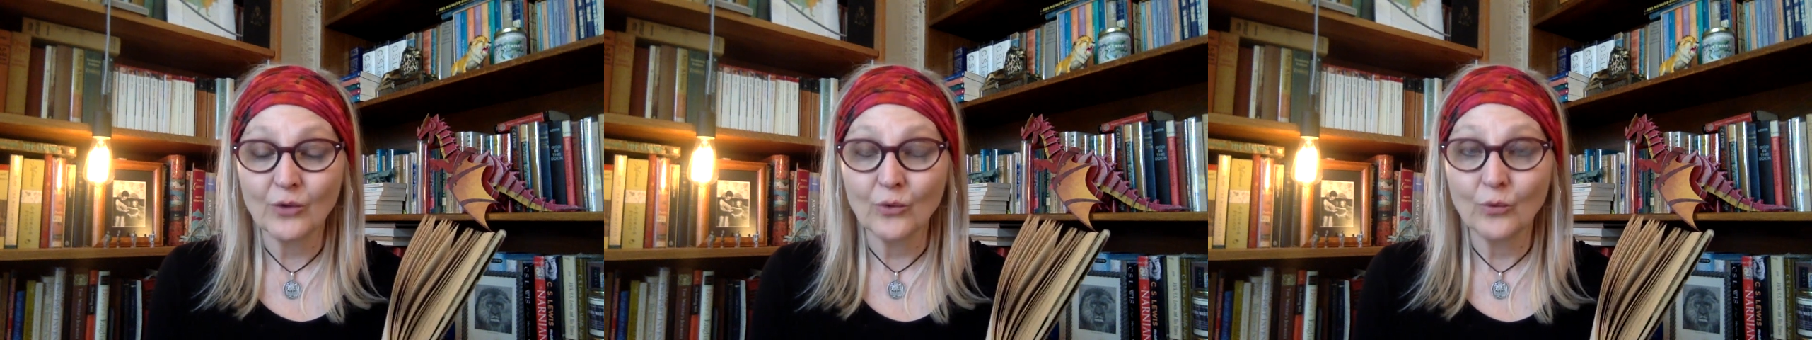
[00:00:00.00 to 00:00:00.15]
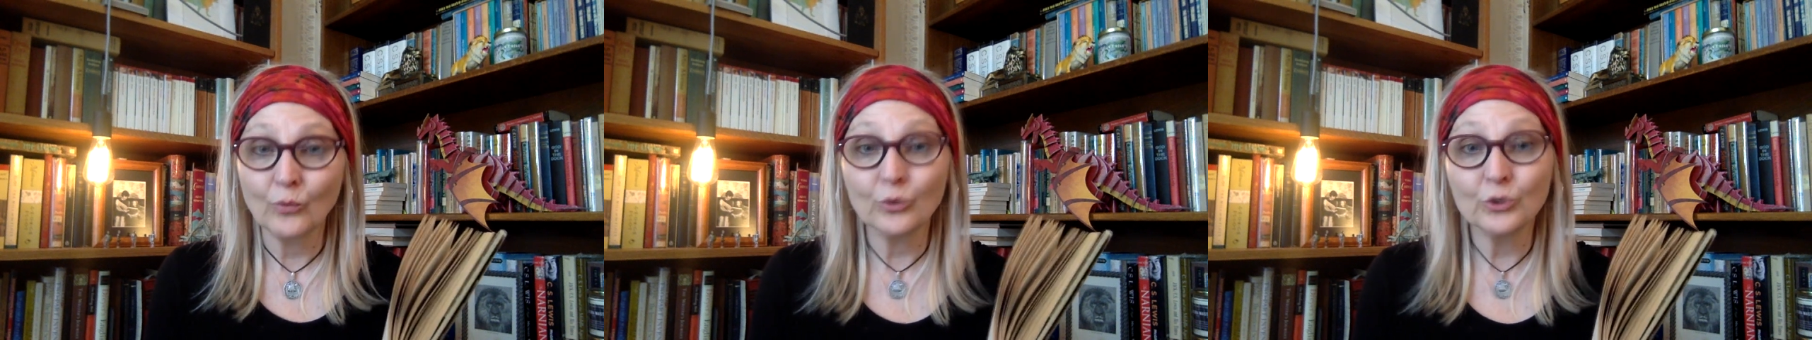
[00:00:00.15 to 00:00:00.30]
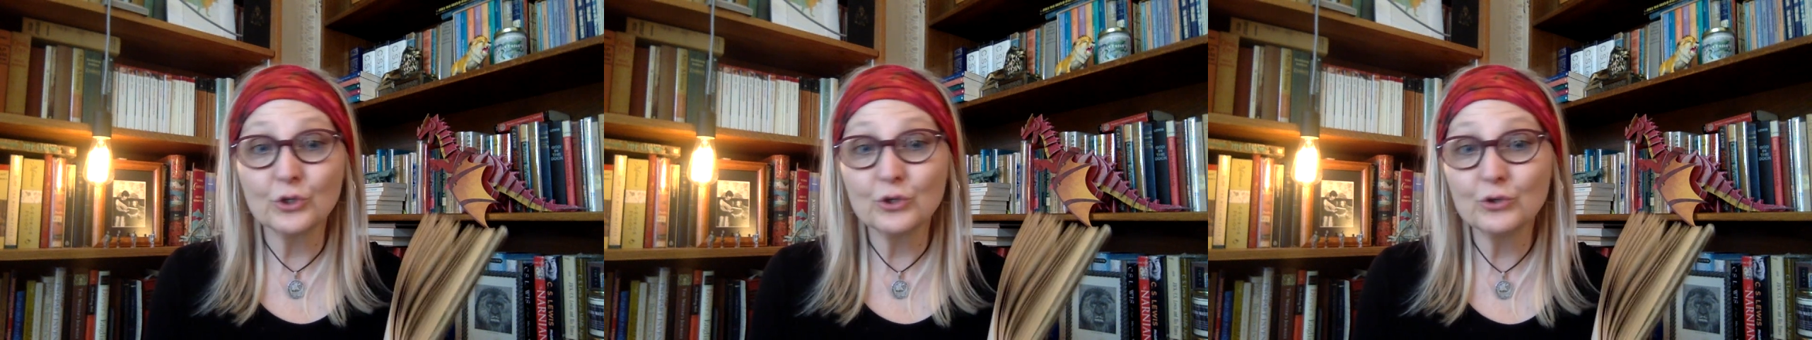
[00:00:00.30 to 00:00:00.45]

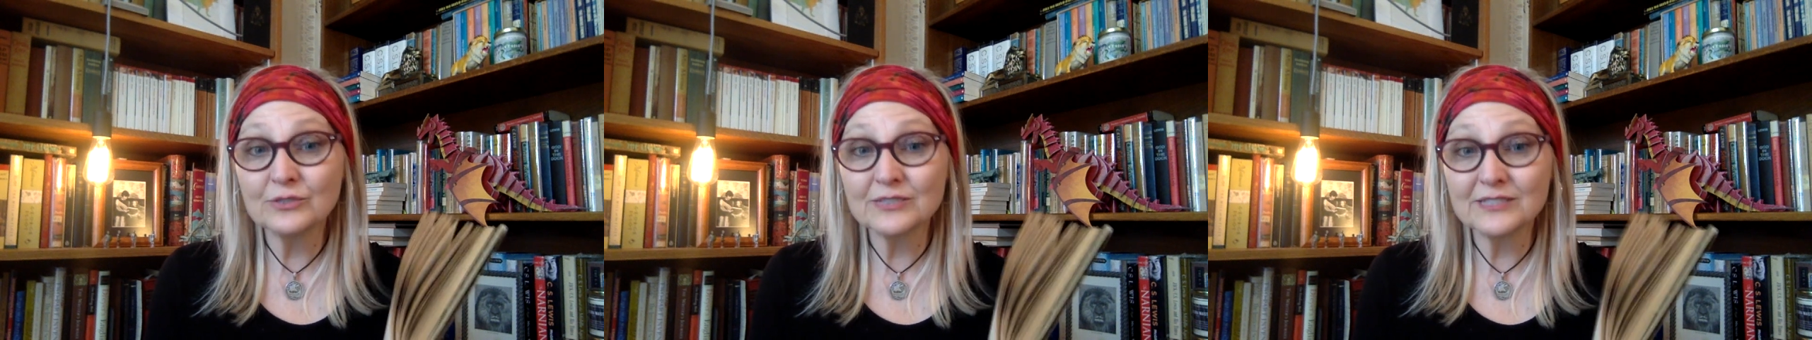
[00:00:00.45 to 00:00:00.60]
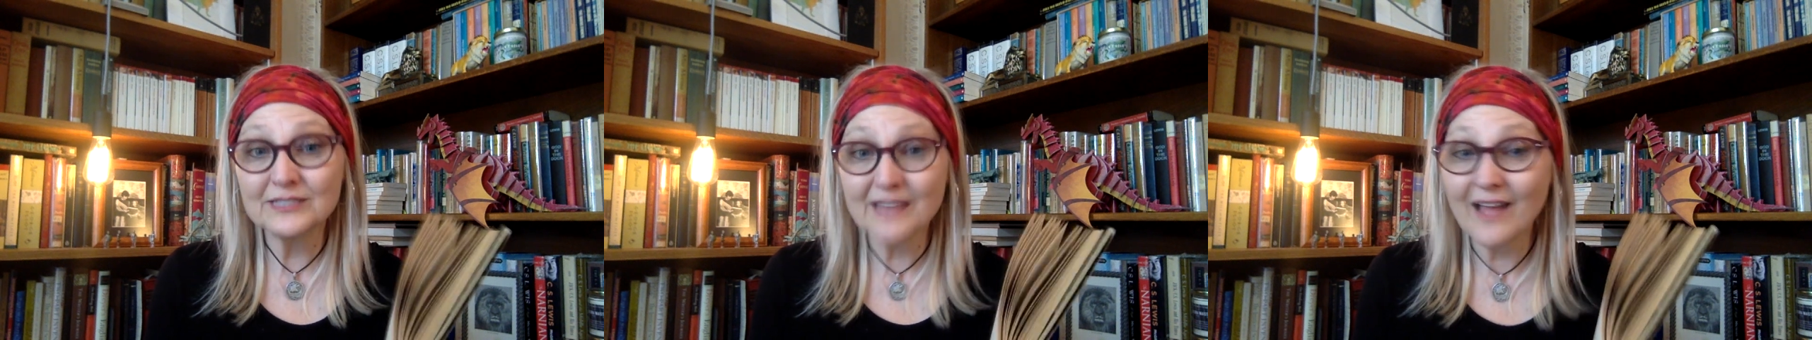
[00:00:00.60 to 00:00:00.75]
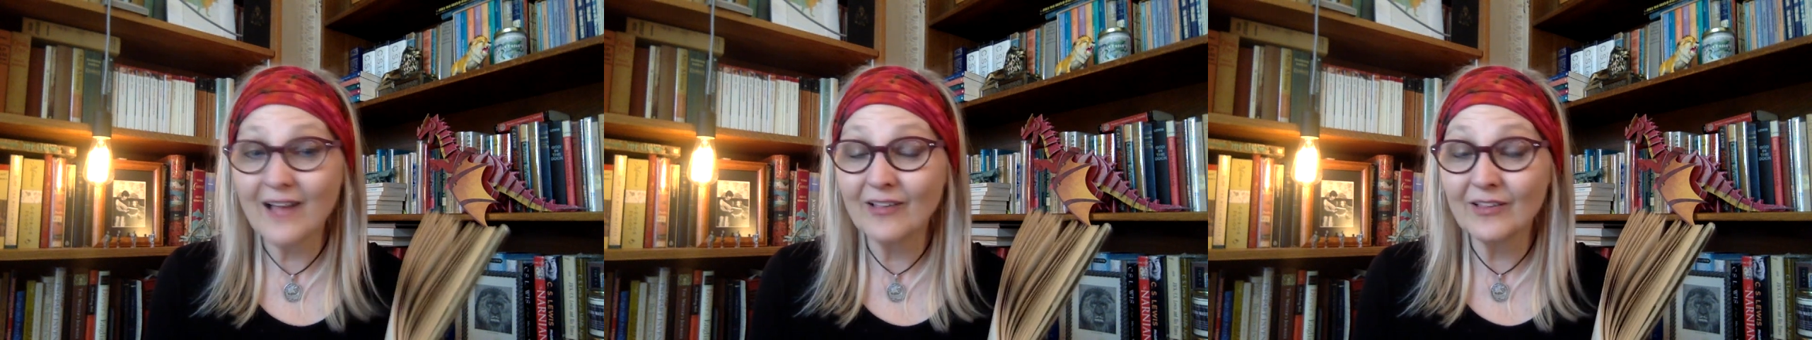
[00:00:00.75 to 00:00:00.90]
Will you
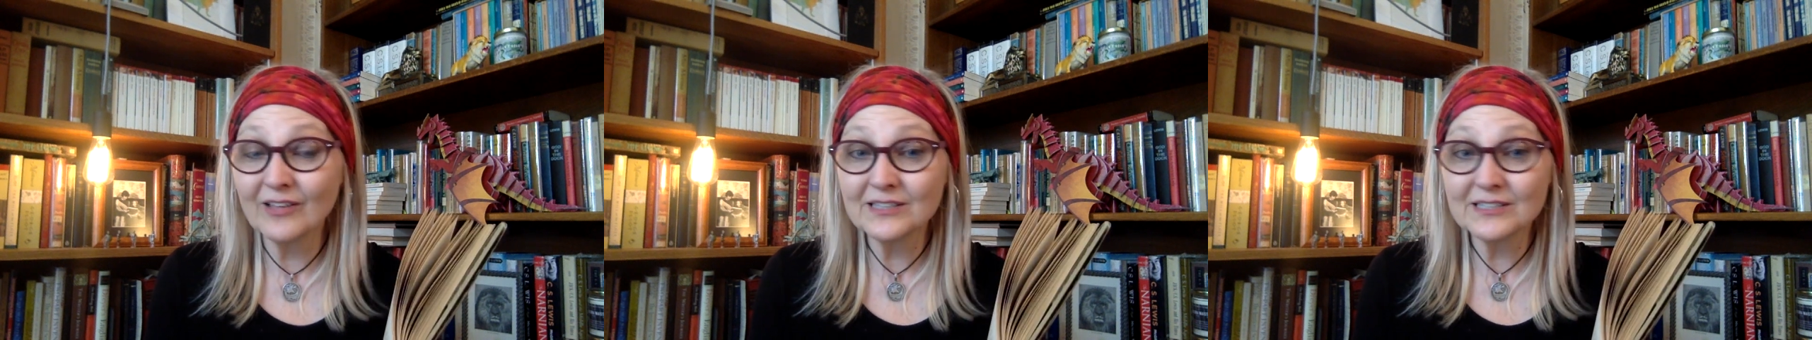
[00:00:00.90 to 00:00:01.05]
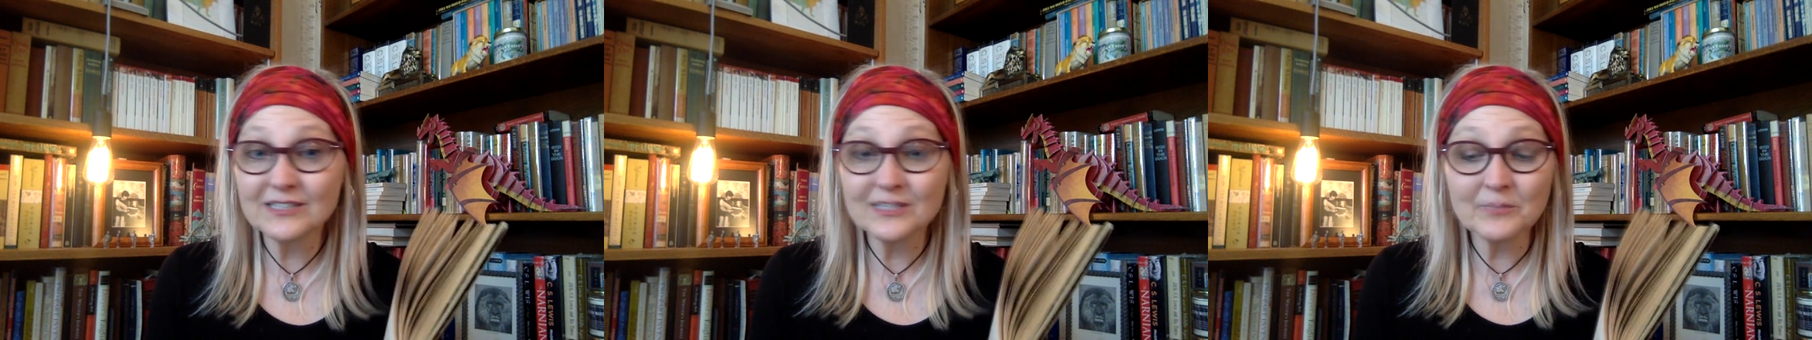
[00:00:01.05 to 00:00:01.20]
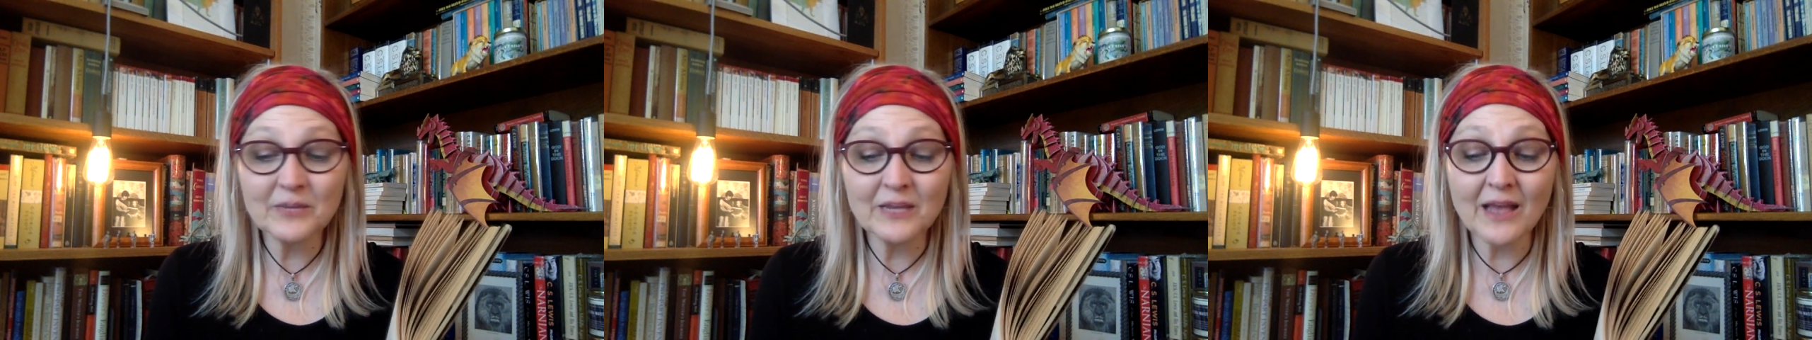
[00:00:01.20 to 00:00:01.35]
tell it
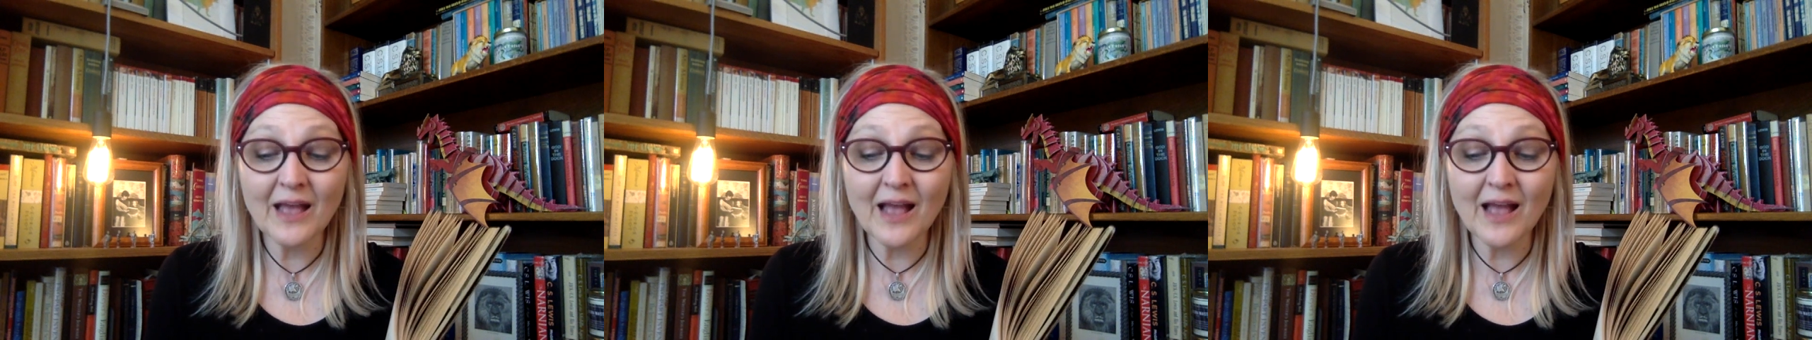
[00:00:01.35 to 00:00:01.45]
to me,